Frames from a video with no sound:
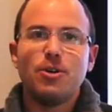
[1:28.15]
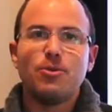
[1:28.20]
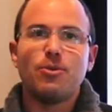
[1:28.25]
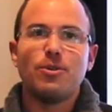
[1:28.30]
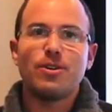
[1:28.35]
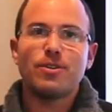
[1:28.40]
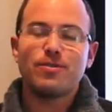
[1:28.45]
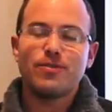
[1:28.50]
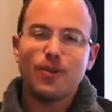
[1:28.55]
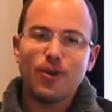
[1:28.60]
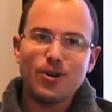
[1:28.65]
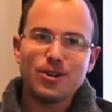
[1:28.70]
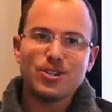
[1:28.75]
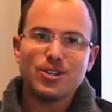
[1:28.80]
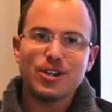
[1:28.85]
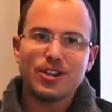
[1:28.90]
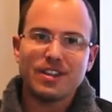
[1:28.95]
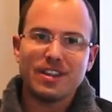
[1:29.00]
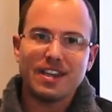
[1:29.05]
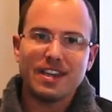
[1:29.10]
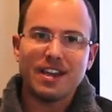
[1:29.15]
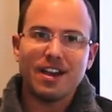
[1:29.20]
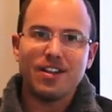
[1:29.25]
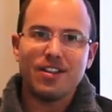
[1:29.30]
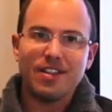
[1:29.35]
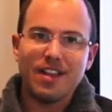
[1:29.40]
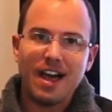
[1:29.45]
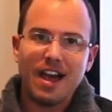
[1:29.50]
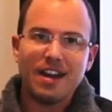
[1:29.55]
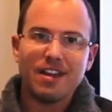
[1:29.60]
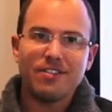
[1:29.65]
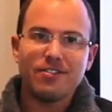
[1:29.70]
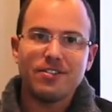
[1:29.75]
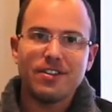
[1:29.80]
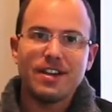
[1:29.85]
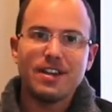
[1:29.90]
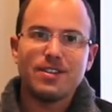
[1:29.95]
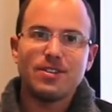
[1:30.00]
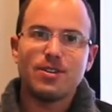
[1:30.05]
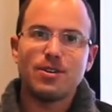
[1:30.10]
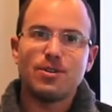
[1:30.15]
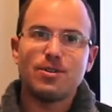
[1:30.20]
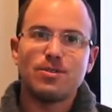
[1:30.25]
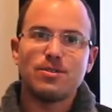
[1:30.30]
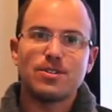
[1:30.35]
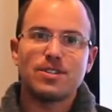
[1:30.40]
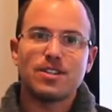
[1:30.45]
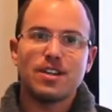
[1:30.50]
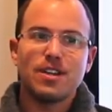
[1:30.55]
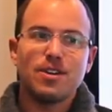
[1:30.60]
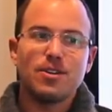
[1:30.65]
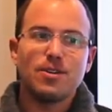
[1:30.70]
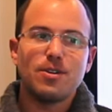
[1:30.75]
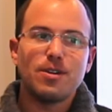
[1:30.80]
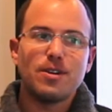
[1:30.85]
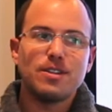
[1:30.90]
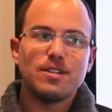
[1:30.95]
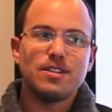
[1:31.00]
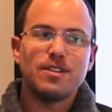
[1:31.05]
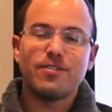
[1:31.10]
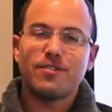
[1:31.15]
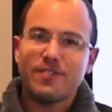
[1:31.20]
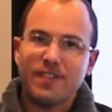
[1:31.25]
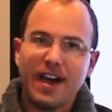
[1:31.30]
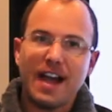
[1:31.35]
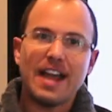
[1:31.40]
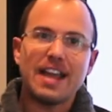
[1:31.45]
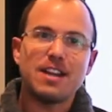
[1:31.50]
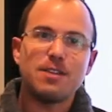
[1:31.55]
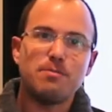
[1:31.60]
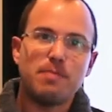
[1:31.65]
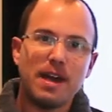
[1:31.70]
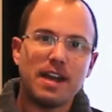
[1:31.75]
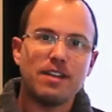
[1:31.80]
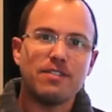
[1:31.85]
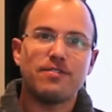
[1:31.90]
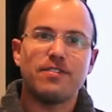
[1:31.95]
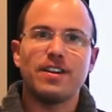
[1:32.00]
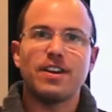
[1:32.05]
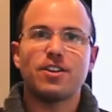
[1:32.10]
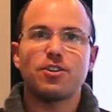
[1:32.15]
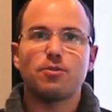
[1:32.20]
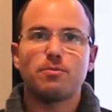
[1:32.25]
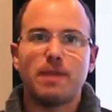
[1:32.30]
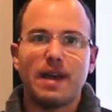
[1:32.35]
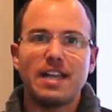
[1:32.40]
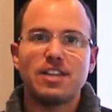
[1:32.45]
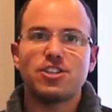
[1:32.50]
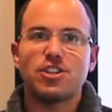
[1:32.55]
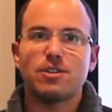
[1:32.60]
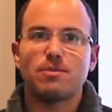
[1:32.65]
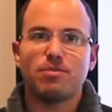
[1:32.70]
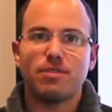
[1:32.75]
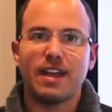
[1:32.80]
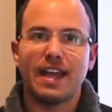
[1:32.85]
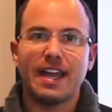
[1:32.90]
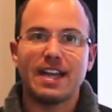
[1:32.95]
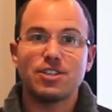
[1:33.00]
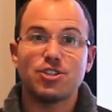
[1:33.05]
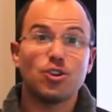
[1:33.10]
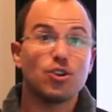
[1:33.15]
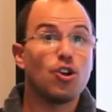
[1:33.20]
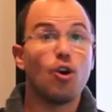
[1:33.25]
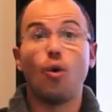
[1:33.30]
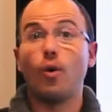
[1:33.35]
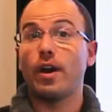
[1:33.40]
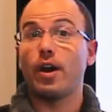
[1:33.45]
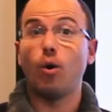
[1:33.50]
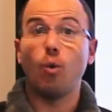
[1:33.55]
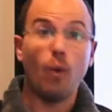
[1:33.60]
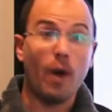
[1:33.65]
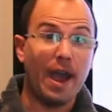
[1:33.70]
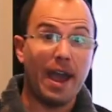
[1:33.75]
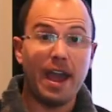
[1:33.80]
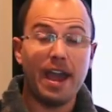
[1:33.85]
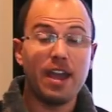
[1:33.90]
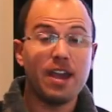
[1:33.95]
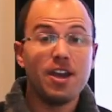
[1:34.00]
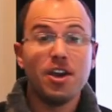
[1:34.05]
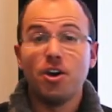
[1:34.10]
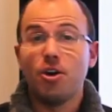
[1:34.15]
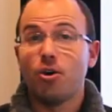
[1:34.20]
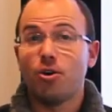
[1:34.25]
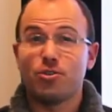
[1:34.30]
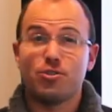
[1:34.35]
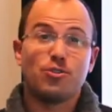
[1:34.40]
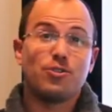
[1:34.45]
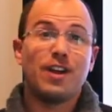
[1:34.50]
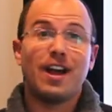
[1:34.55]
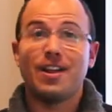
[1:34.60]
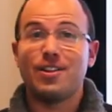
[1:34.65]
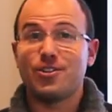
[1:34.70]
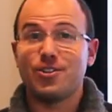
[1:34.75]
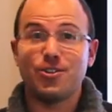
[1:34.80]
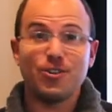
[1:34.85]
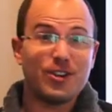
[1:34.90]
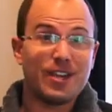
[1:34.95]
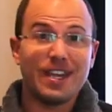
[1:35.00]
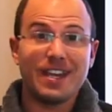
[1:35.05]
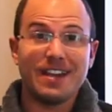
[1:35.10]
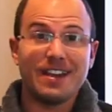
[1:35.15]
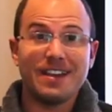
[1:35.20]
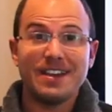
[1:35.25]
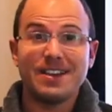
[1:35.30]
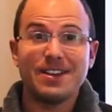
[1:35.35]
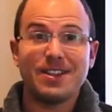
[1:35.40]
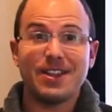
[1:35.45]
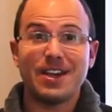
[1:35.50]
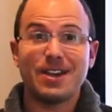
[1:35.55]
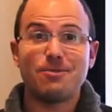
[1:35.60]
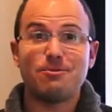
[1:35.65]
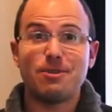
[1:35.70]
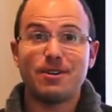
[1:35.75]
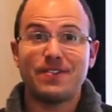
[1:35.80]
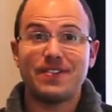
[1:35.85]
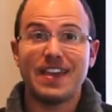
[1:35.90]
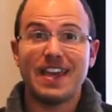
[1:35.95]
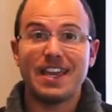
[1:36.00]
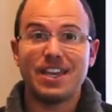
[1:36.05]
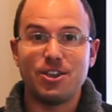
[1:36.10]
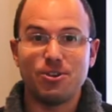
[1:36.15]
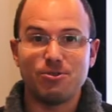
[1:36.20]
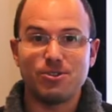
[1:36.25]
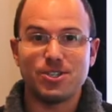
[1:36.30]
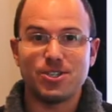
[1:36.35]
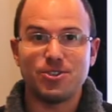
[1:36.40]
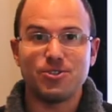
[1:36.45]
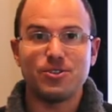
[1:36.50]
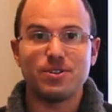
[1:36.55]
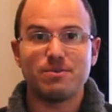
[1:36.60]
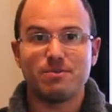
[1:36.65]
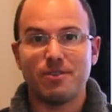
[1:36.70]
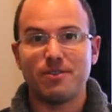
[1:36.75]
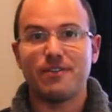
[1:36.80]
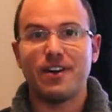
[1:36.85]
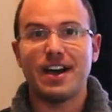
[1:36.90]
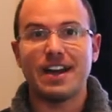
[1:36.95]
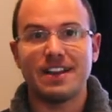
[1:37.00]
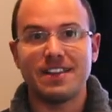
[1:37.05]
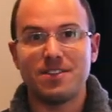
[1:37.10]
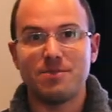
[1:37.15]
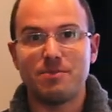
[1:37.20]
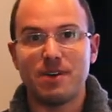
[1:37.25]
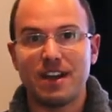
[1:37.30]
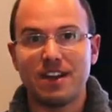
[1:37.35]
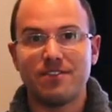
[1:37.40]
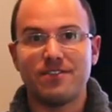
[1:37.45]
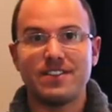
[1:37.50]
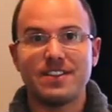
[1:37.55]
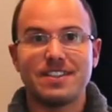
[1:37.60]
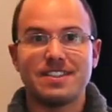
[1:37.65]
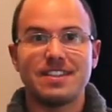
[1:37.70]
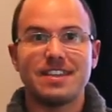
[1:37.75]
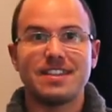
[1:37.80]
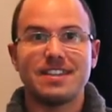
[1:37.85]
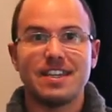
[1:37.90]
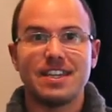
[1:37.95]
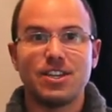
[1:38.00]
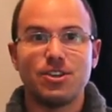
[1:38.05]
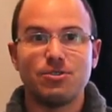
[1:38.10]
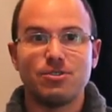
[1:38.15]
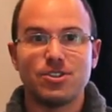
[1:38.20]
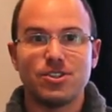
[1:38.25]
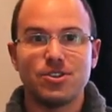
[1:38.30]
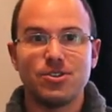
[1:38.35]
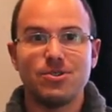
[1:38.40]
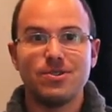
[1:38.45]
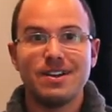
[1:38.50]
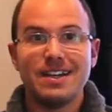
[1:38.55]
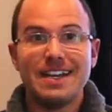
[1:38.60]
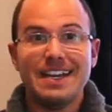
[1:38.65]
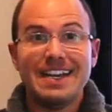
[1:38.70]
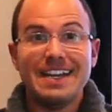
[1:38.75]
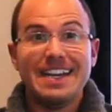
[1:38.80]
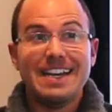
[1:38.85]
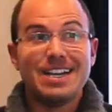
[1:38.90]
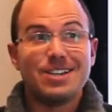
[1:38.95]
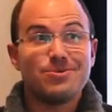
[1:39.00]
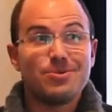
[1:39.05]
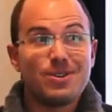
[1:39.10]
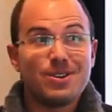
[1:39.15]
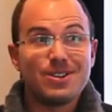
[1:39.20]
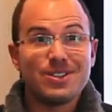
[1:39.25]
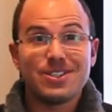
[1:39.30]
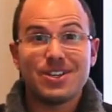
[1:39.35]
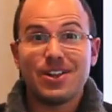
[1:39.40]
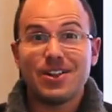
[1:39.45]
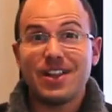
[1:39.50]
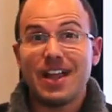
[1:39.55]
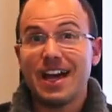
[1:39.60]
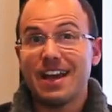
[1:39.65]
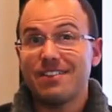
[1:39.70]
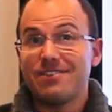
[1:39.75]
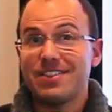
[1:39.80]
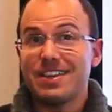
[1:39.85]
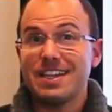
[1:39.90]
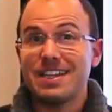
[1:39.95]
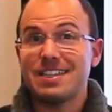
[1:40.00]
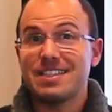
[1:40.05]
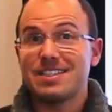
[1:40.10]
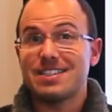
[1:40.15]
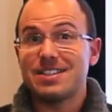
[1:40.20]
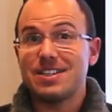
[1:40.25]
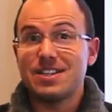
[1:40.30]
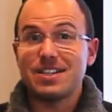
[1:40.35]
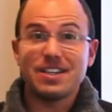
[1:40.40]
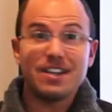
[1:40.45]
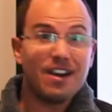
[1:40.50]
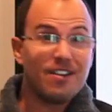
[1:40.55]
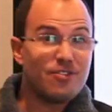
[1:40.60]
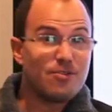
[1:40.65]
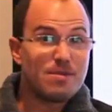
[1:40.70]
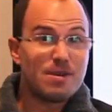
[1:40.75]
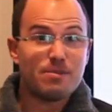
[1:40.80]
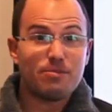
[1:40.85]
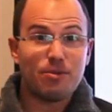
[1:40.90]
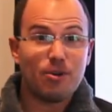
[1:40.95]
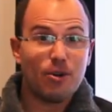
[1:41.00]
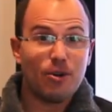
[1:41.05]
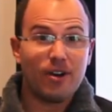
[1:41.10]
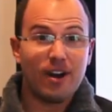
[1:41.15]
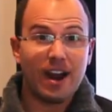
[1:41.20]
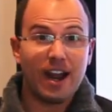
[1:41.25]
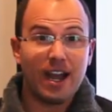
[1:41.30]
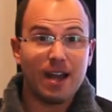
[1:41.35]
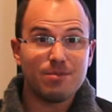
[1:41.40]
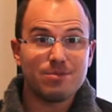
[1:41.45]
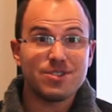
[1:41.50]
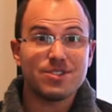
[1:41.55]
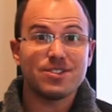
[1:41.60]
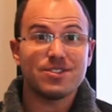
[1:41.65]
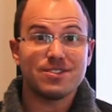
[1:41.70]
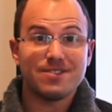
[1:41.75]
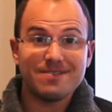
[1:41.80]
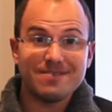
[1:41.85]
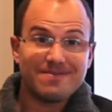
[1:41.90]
Well, unfortunately, a lot of those defined benefit or pension plans are going away, or they're not looking like what they used to and providing the benefits that they used to, as well as a lot of these government programs